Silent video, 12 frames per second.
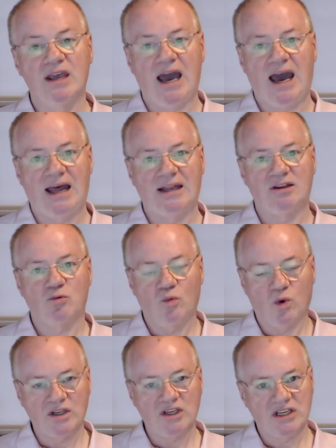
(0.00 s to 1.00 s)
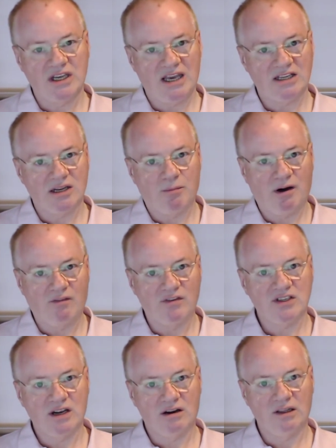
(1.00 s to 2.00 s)
And once it gets above a
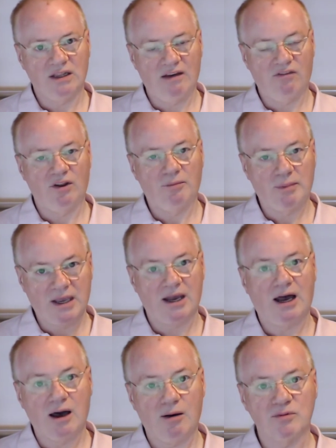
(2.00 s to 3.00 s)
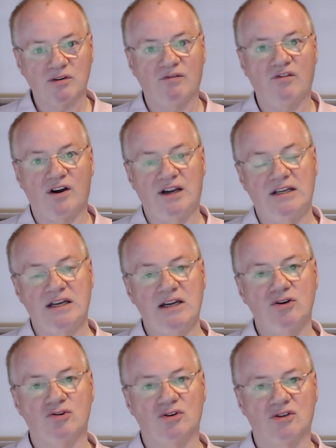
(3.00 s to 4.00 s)
certain level, it becomes very
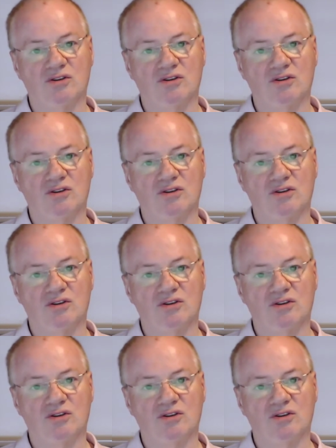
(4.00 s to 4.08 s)
dangerous.